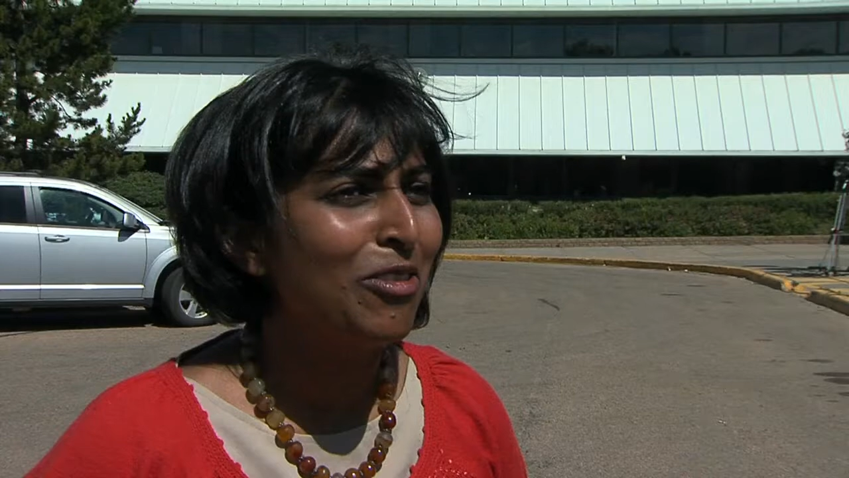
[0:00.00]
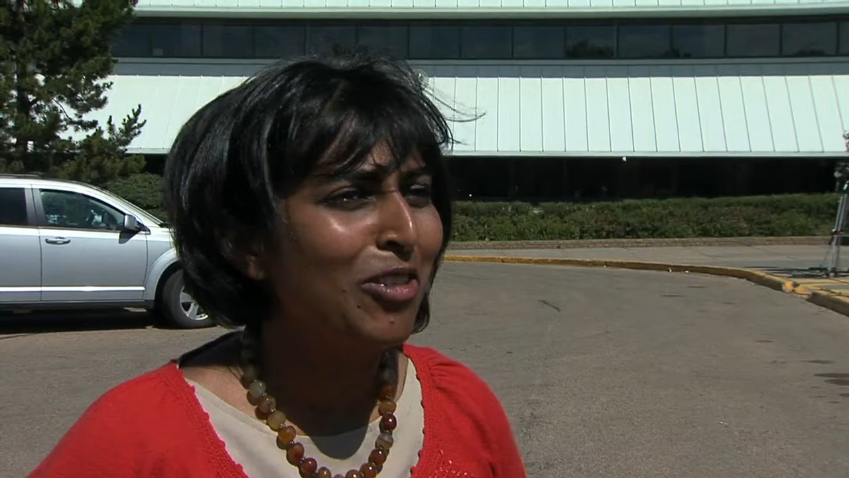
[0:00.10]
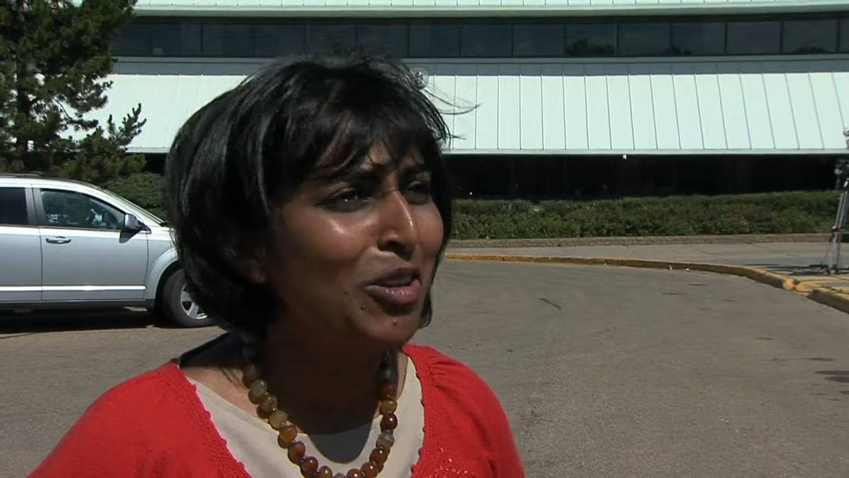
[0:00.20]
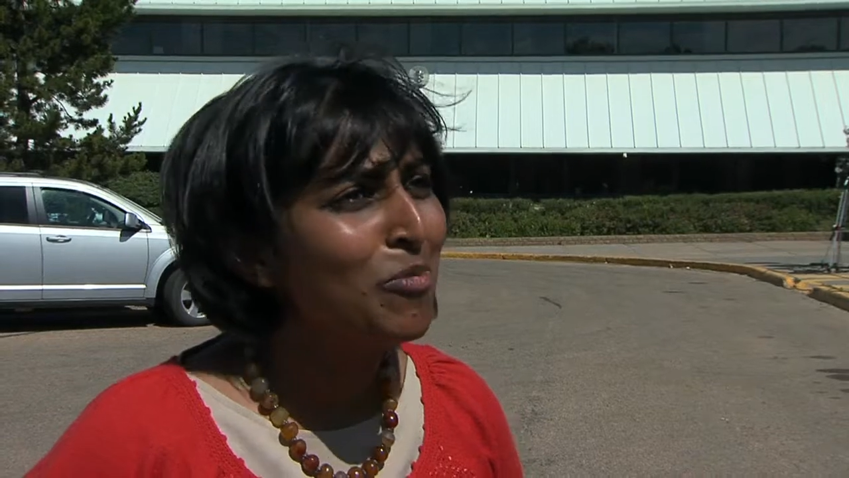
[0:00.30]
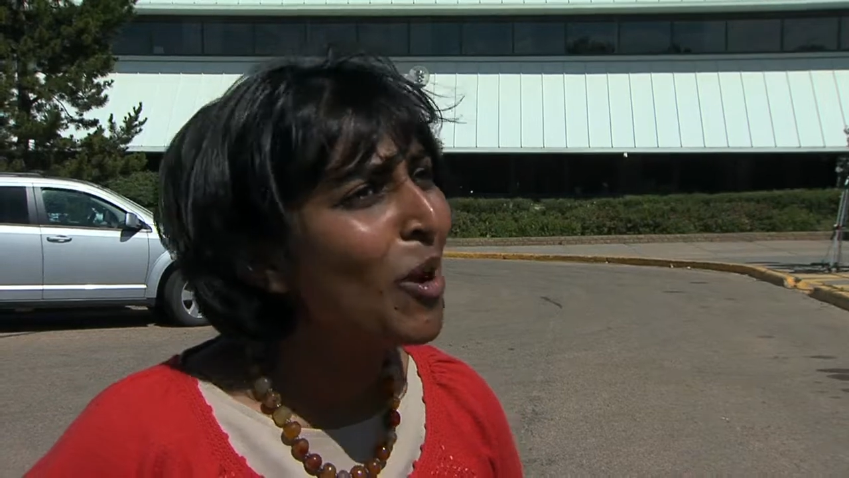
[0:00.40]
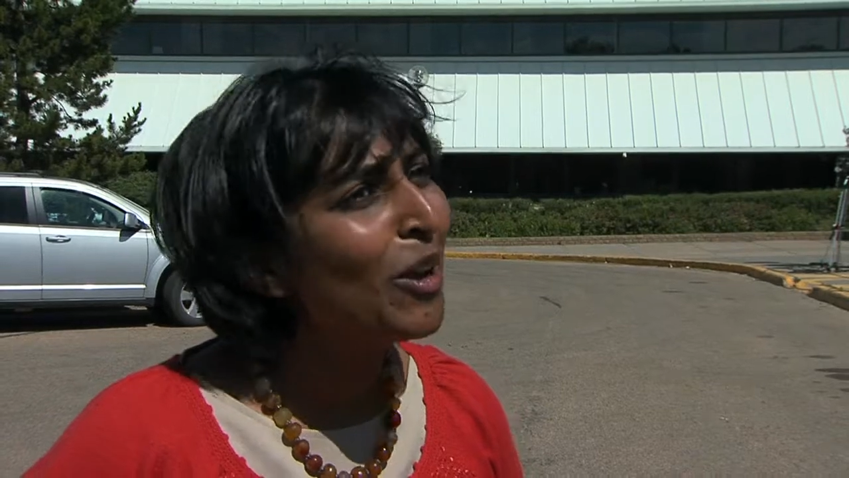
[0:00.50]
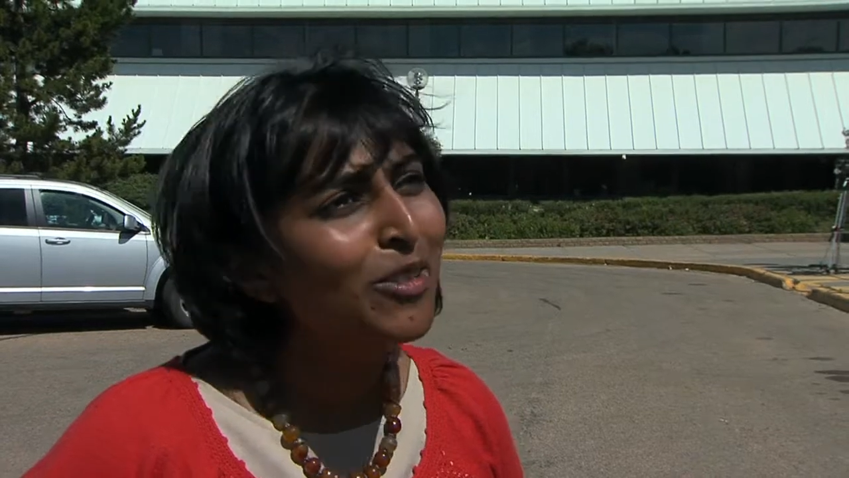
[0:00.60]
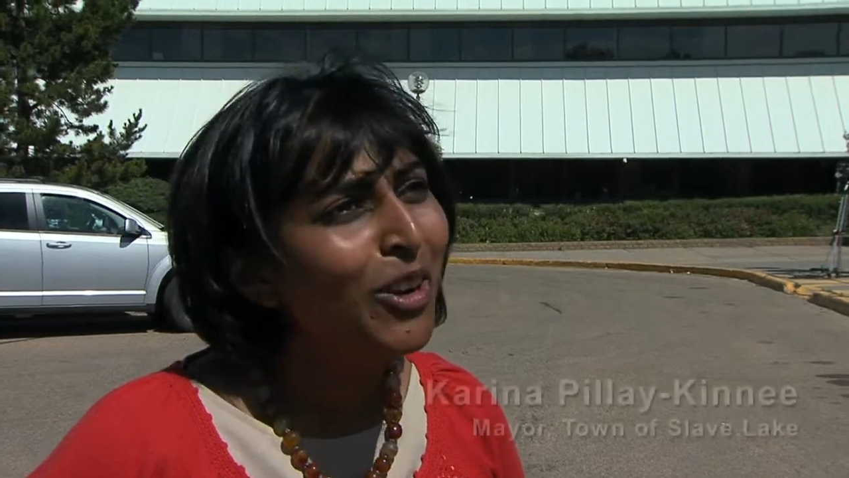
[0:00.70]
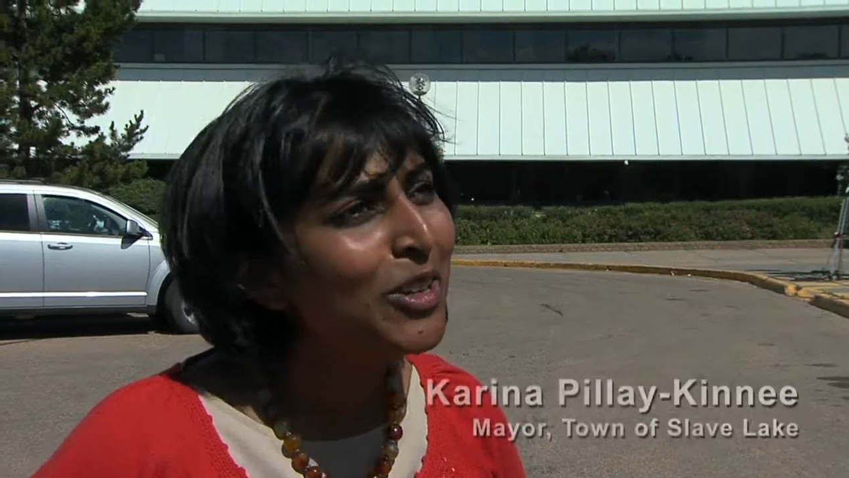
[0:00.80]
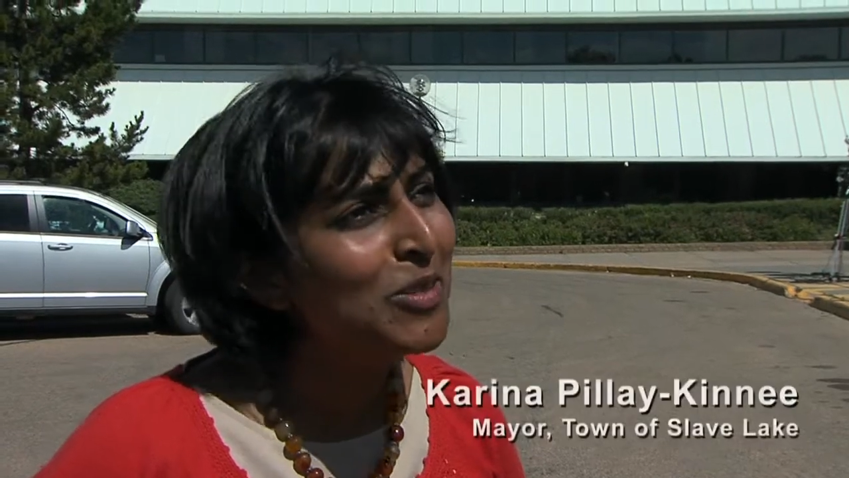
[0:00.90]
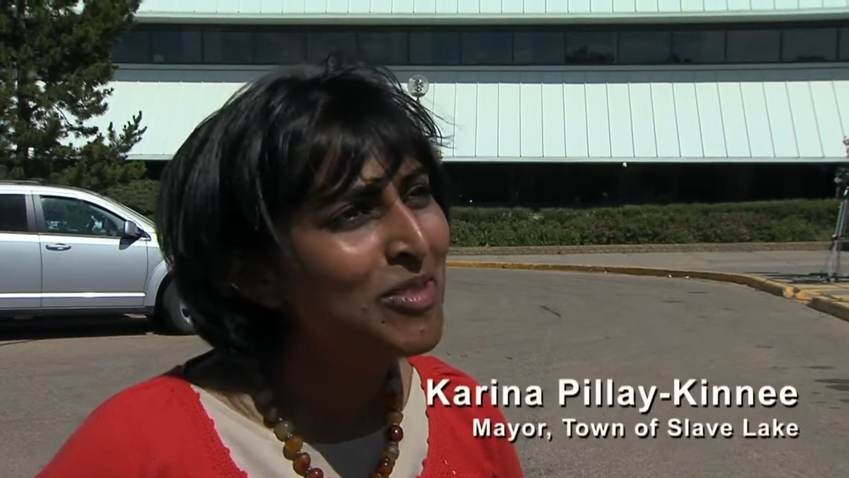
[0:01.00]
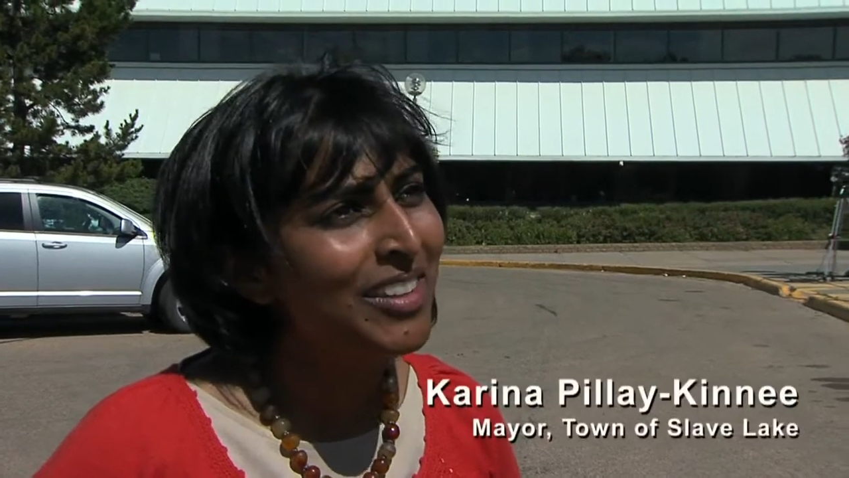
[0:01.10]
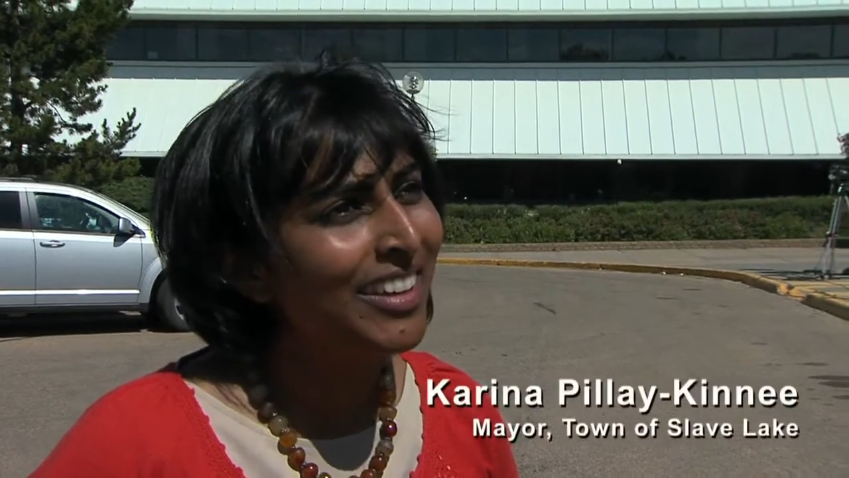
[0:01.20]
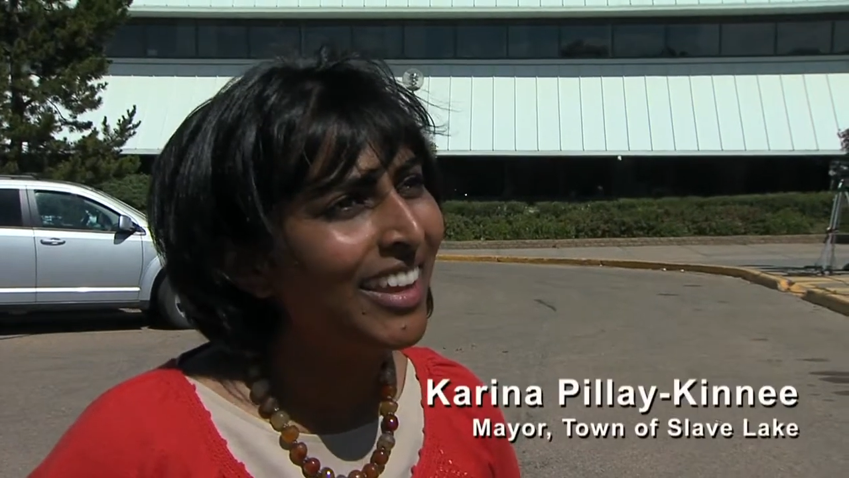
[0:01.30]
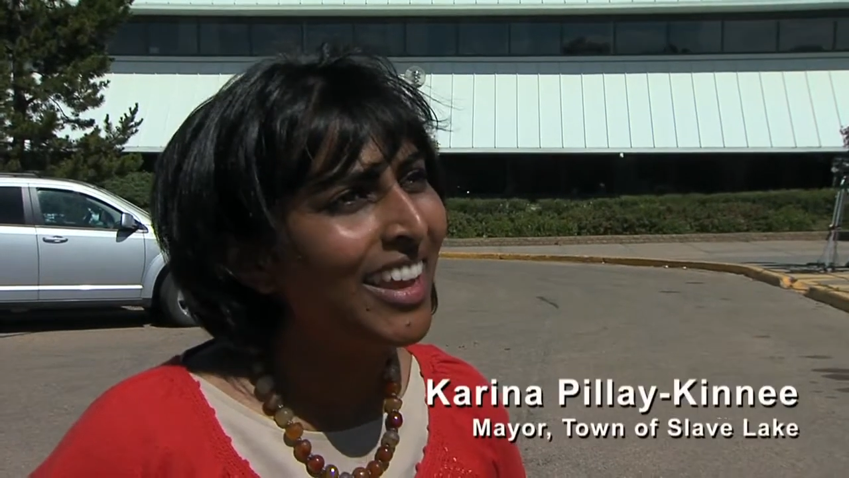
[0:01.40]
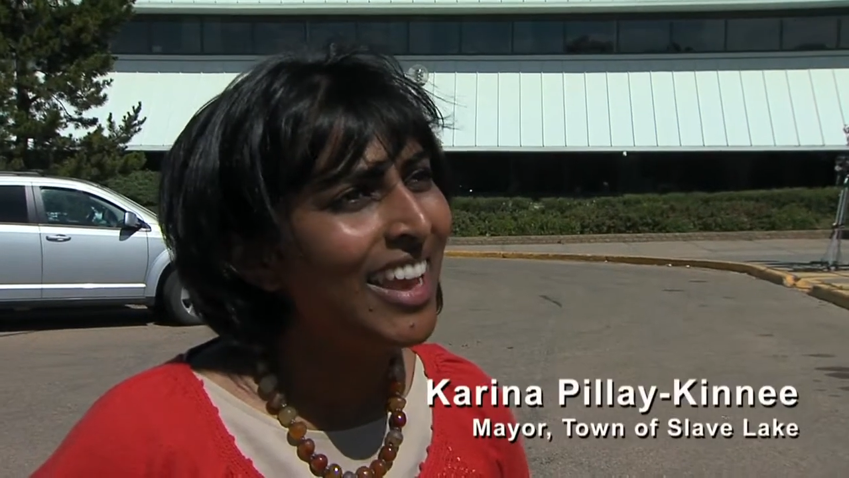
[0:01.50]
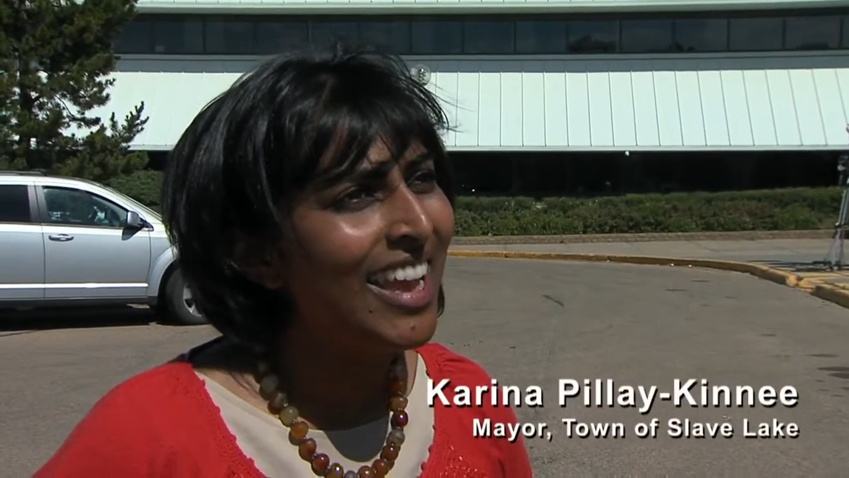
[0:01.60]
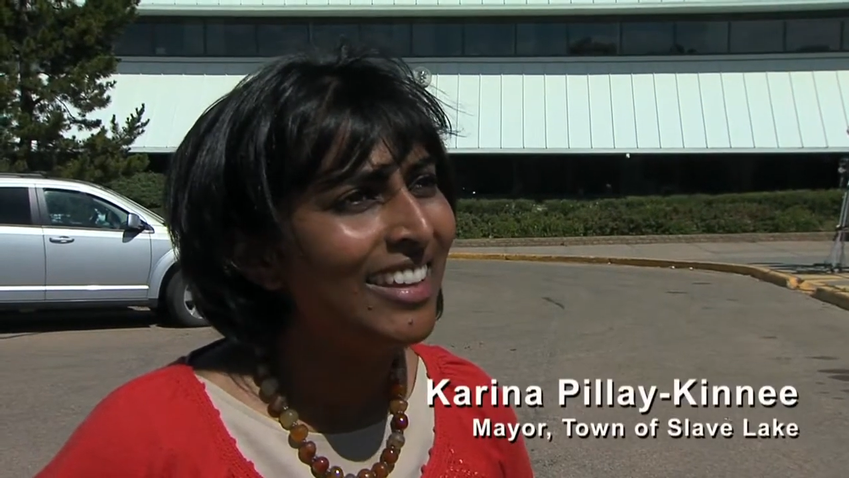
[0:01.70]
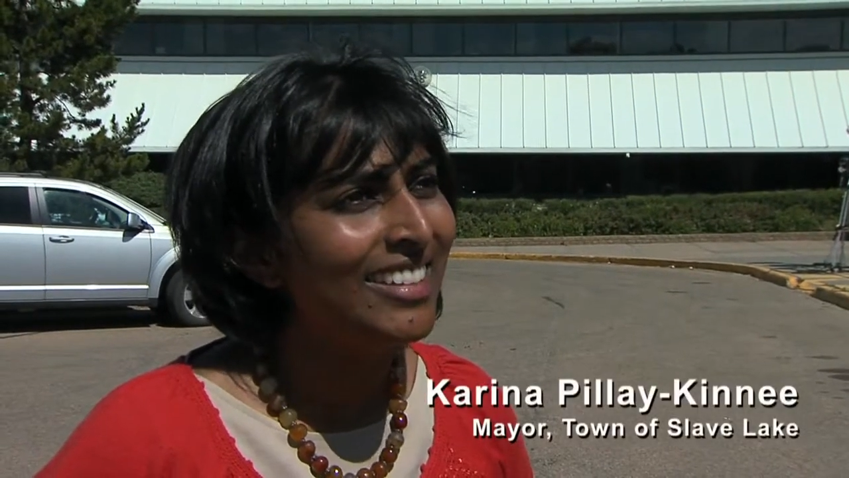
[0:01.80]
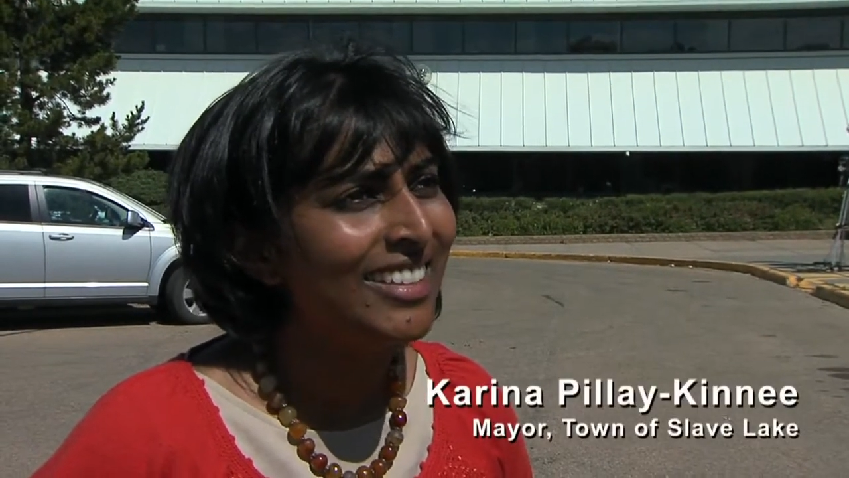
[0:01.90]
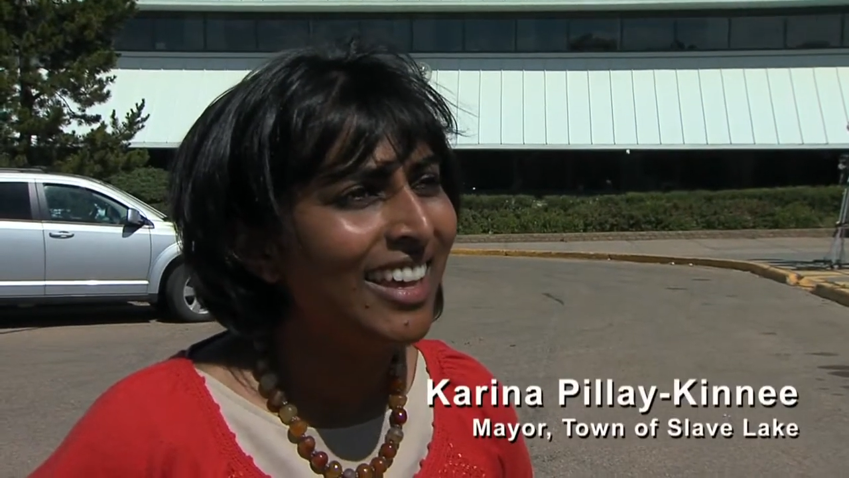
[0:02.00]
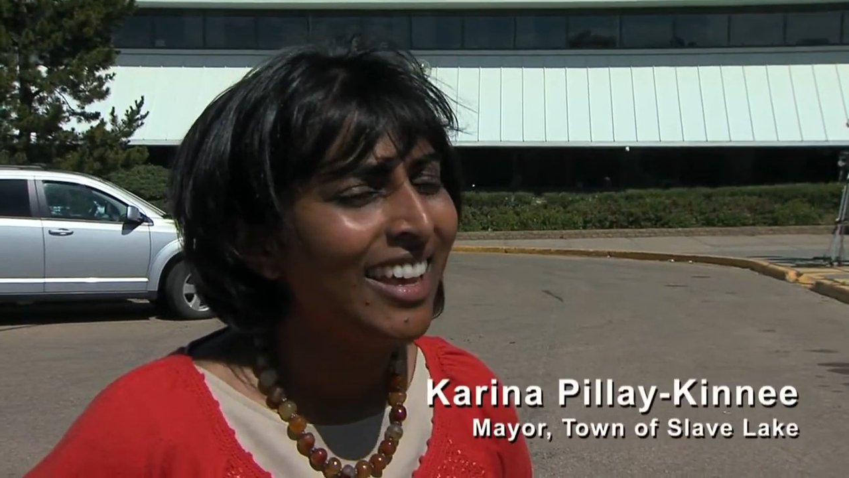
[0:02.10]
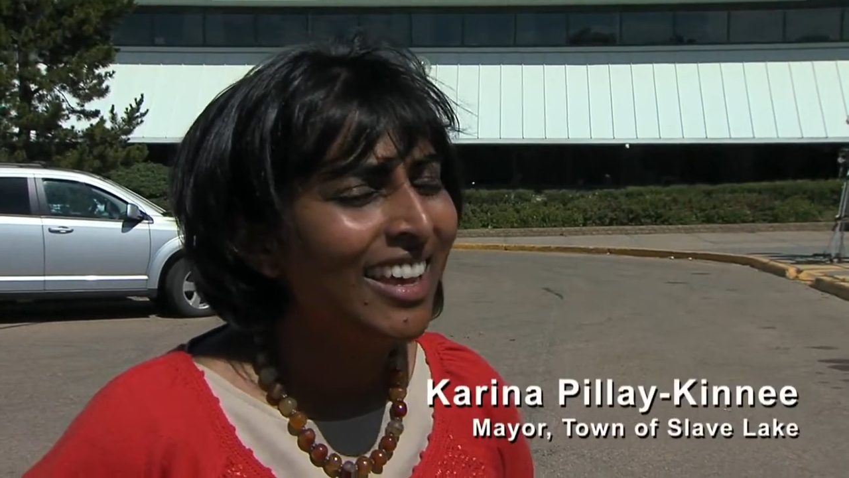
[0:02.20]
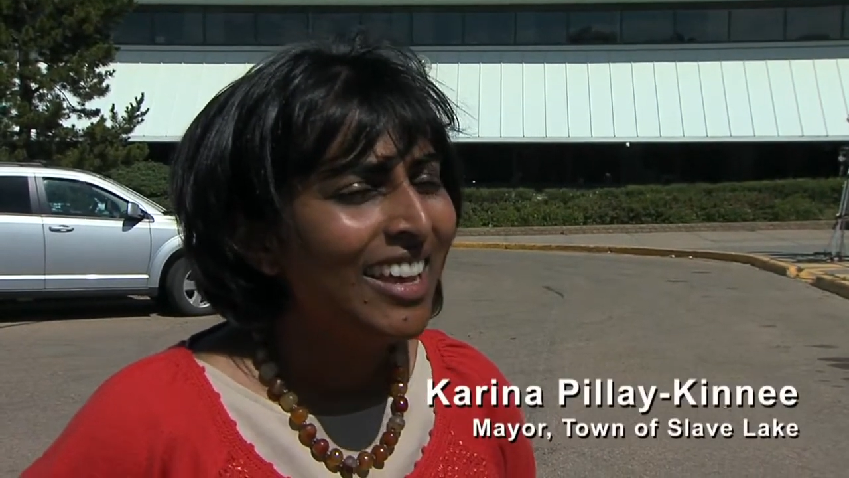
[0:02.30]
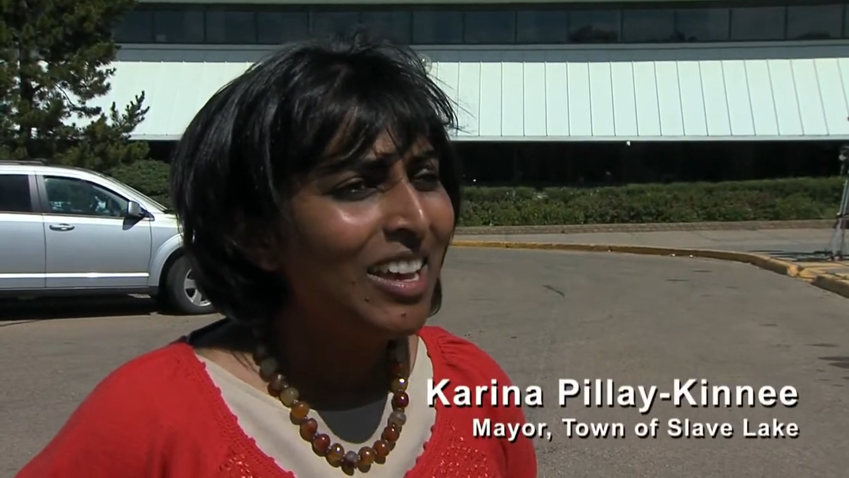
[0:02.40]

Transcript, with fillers: we're very proud of our community, and uh,